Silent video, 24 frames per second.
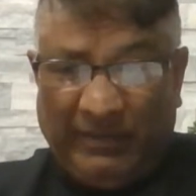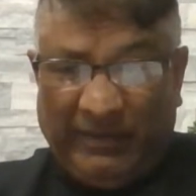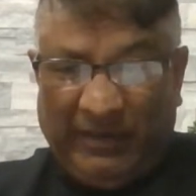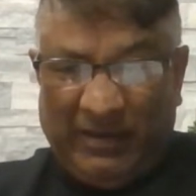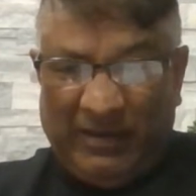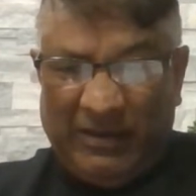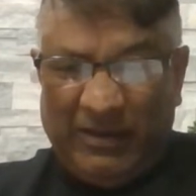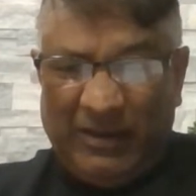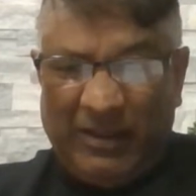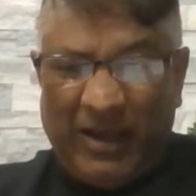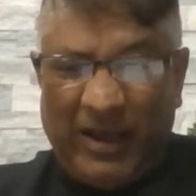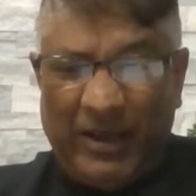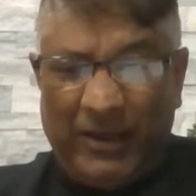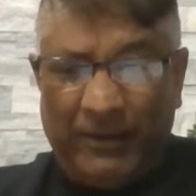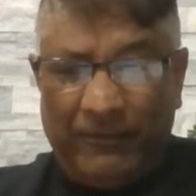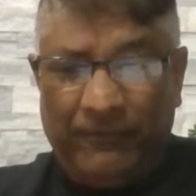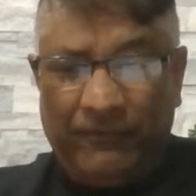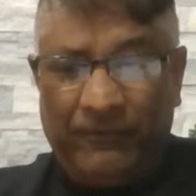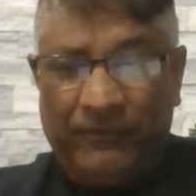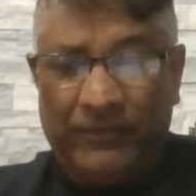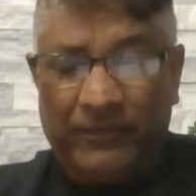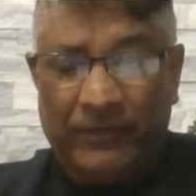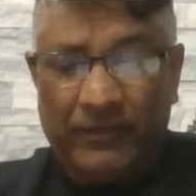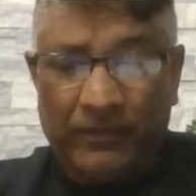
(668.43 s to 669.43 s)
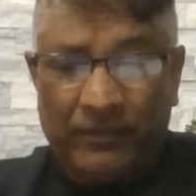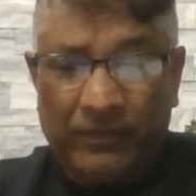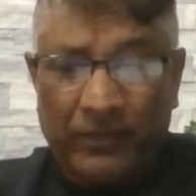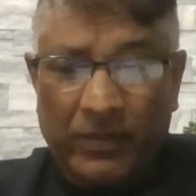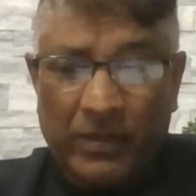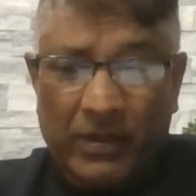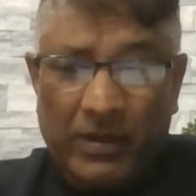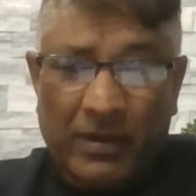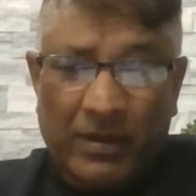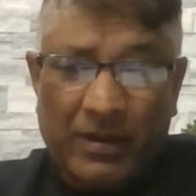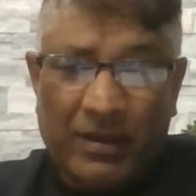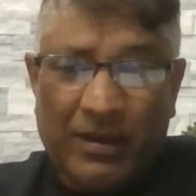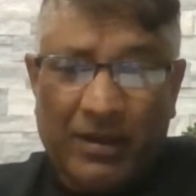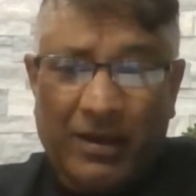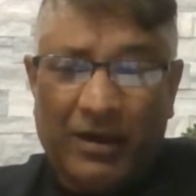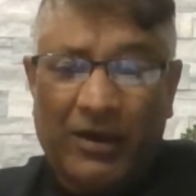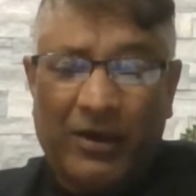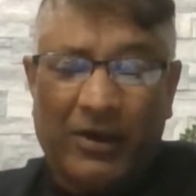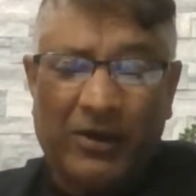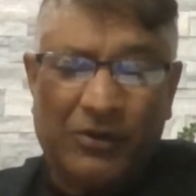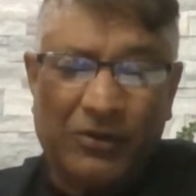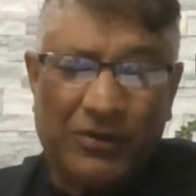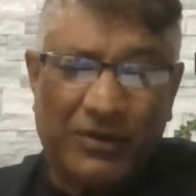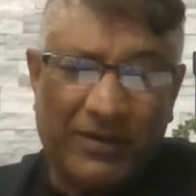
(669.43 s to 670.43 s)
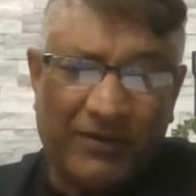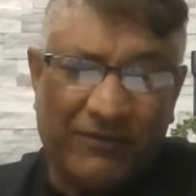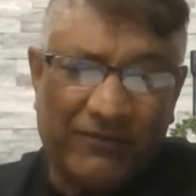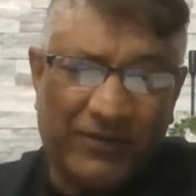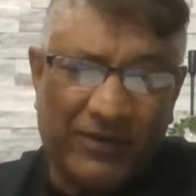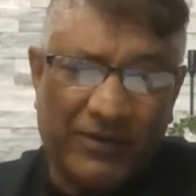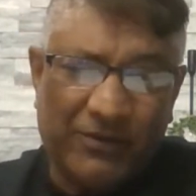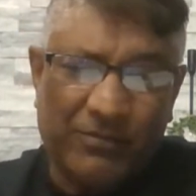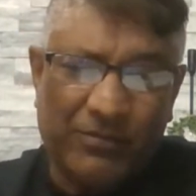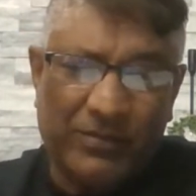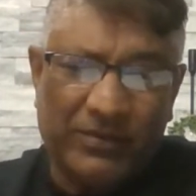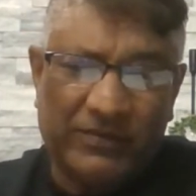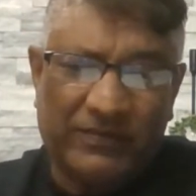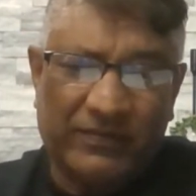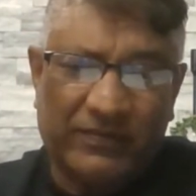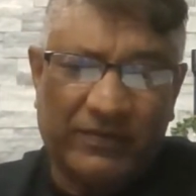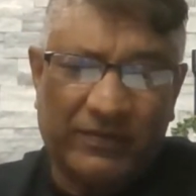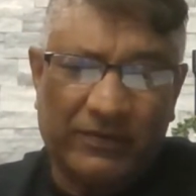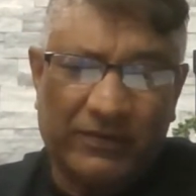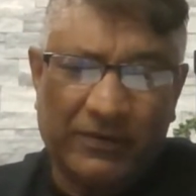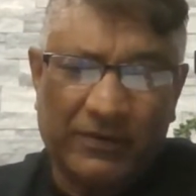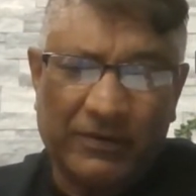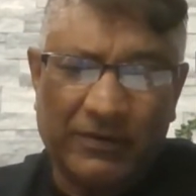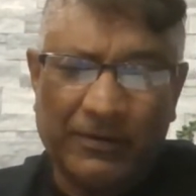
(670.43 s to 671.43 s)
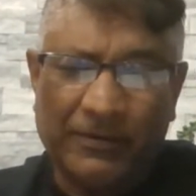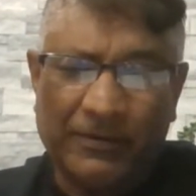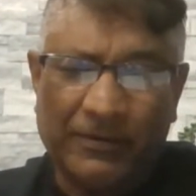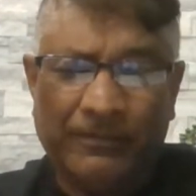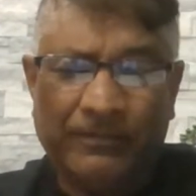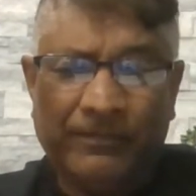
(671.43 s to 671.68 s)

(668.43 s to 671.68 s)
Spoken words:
live. Hi, good evening, Mr.